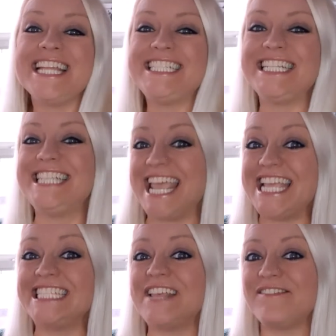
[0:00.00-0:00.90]

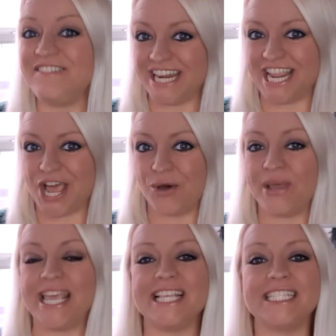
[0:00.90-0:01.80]
Today's video
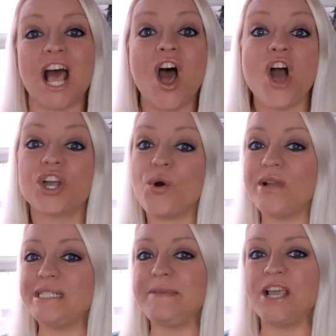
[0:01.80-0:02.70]
is
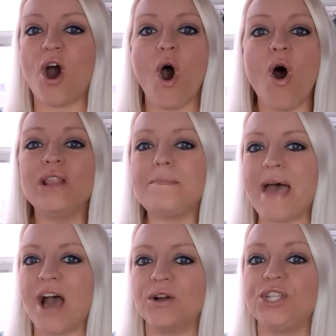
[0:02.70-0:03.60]
going to be all
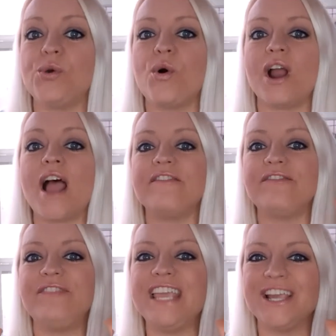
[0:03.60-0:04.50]
about your
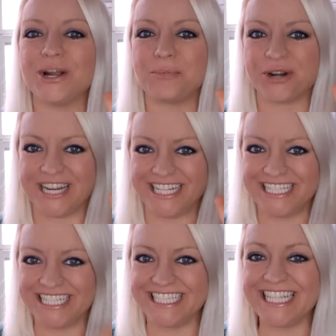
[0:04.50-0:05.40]

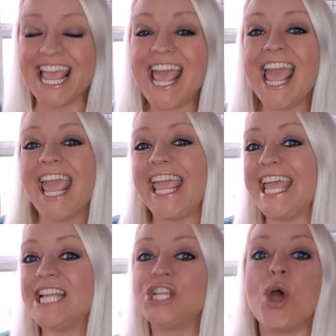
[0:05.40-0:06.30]
fingerprints
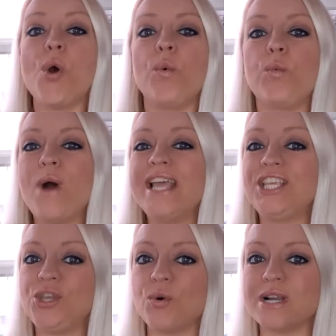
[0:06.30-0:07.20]
and what
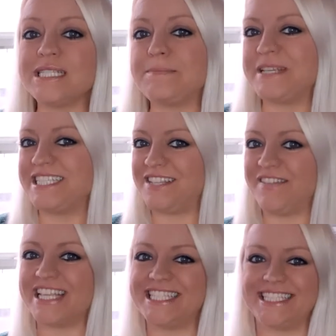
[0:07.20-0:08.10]
your
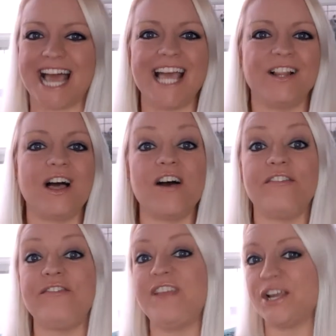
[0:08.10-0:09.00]
specific style
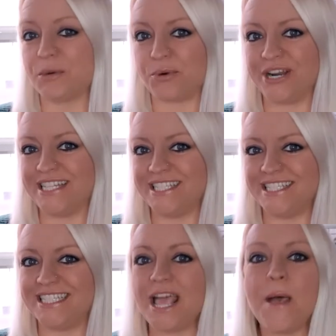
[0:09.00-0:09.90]
of fingerprints
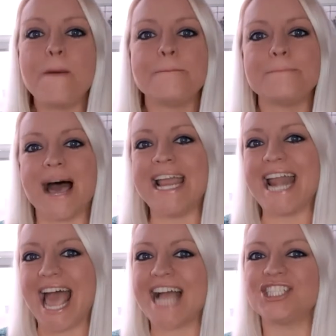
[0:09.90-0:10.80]

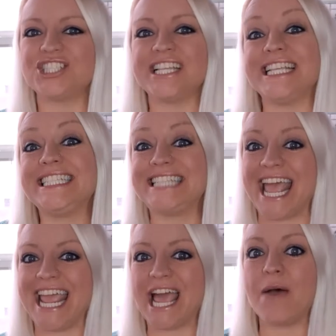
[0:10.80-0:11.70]
might actually
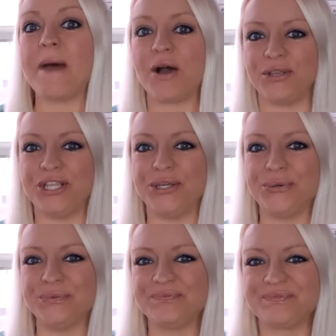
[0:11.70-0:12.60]
say about
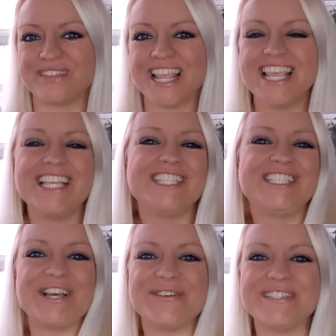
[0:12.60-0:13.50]
you.
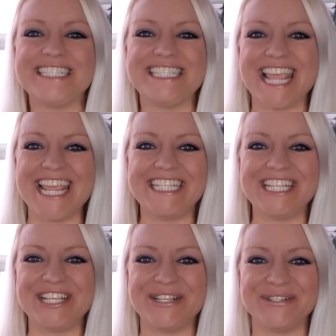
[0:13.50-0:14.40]
So stay
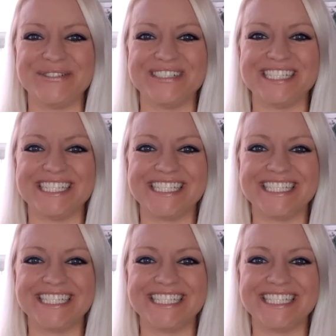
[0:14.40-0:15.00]
tuned.